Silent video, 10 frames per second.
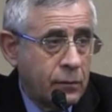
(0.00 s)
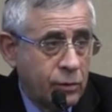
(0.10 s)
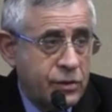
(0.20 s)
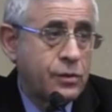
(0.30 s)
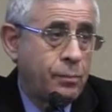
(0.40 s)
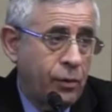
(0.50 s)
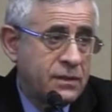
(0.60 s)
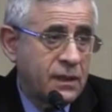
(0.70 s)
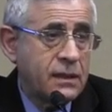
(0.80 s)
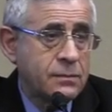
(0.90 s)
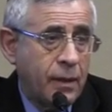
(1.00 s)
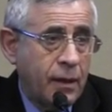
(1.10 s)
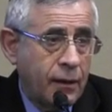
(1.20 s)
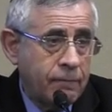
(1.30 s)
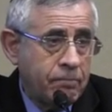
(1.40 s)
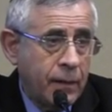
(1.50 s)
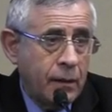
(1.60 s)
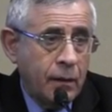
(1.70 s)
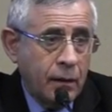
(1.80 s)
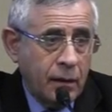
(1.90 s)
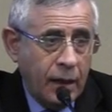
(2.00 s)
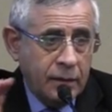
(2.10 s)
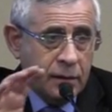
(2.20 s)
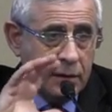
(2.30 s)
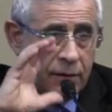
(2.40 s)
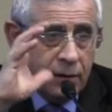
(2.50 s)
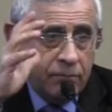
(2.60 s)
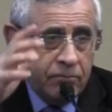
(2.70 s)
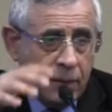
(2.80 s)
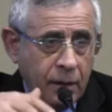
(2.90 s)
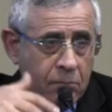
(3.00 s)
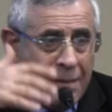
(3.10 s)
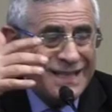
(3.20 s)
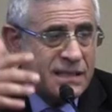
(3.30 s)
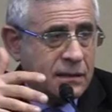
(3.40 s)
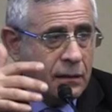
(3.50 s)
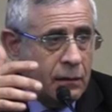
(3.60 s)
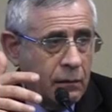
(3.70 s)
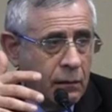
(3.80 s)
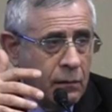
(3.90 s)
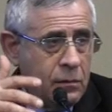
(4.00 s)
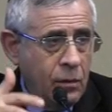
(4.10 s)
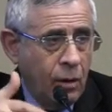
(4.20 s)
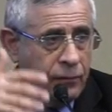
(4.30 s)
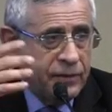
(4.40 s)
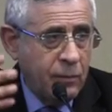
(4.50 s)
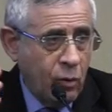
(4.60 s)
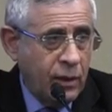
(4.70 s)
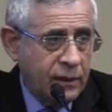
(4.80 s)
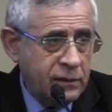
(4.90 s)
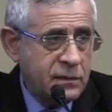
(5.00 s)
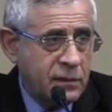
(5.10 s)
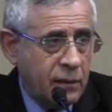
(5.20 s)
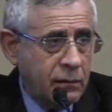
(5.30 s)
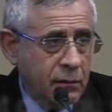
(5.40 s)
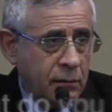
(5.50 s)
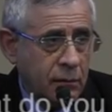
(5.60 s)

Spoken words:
which supports the Hezbollah, under the mask of a democratic state.